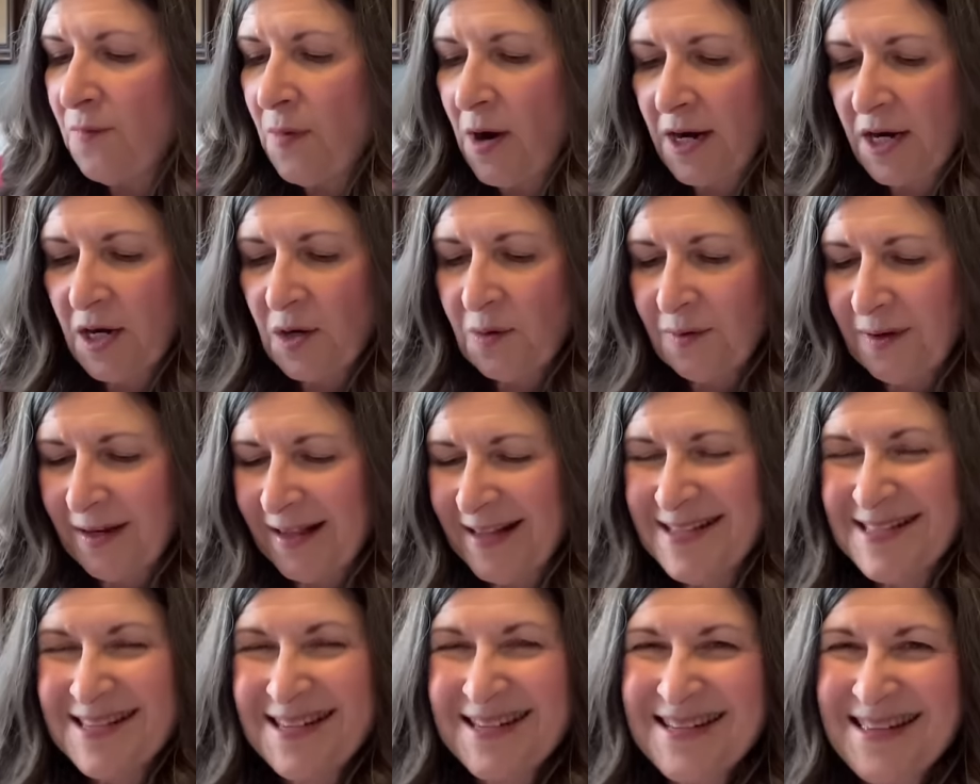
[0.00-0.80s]
market
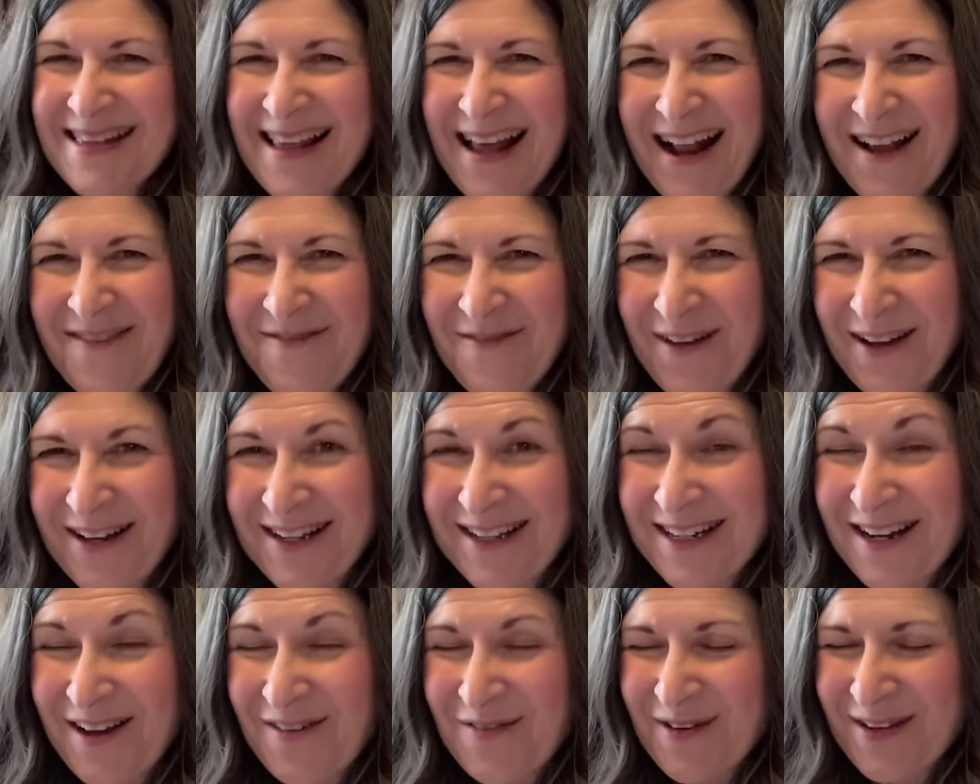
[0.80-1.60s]
releases that I fell
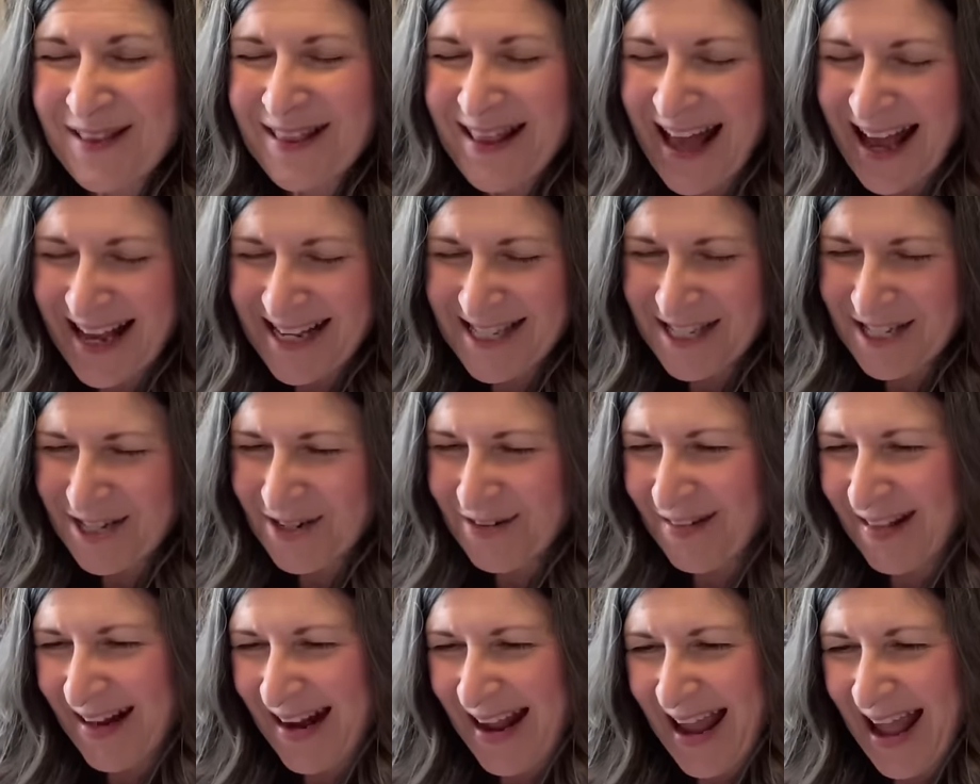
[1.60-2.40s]
in love with last
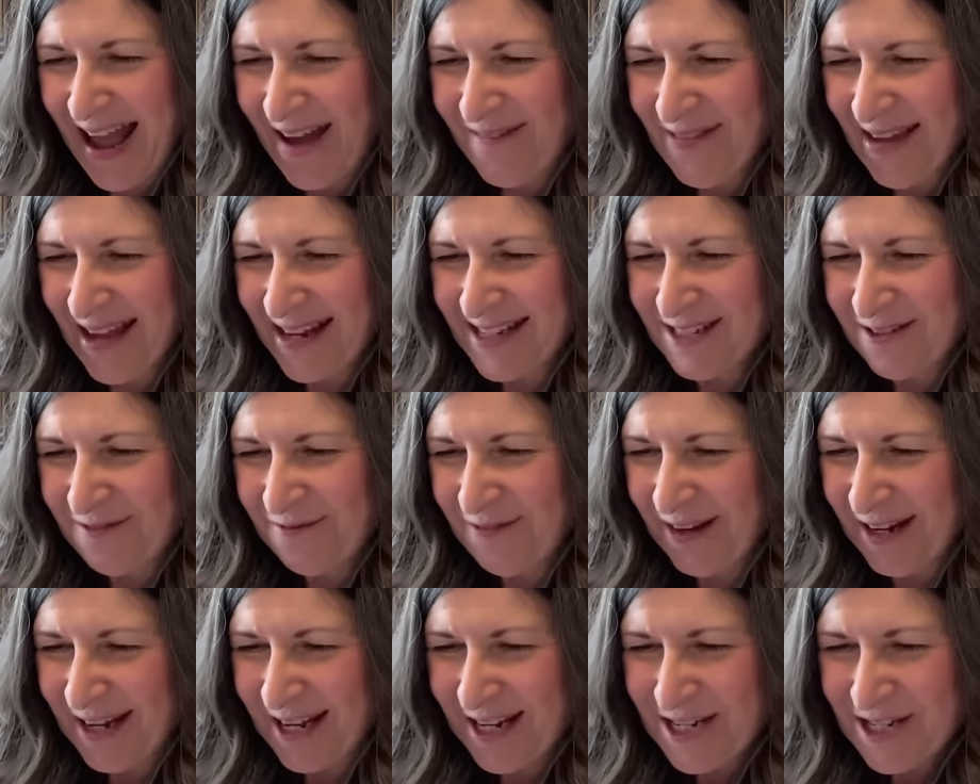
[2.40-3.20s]
year that I have yet to
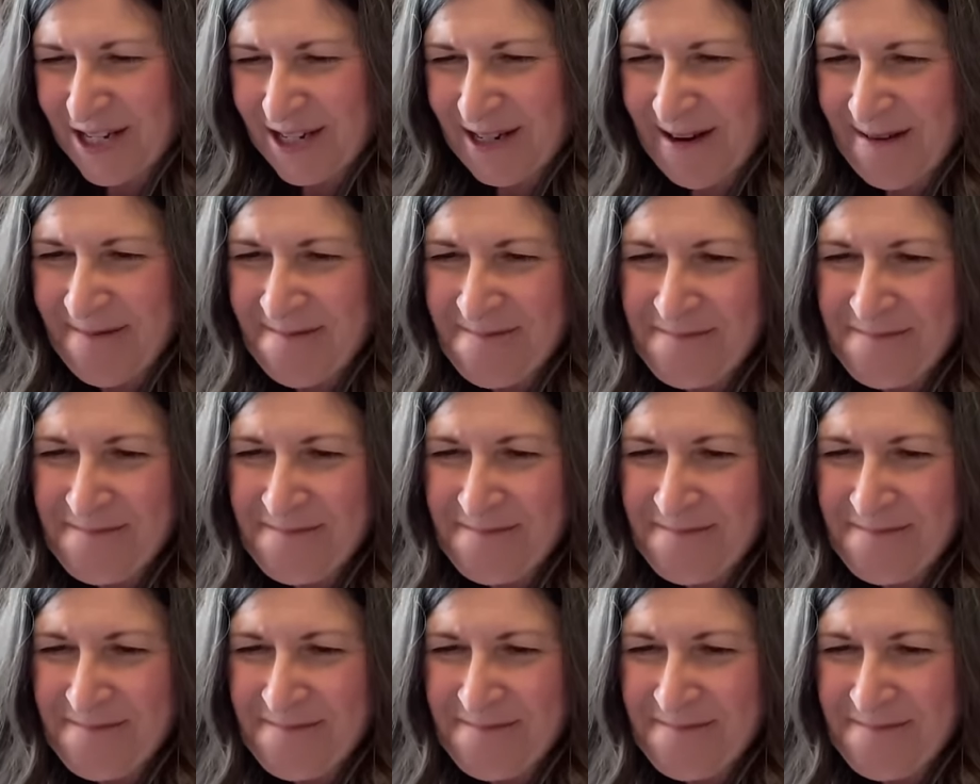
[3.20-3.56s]
finish.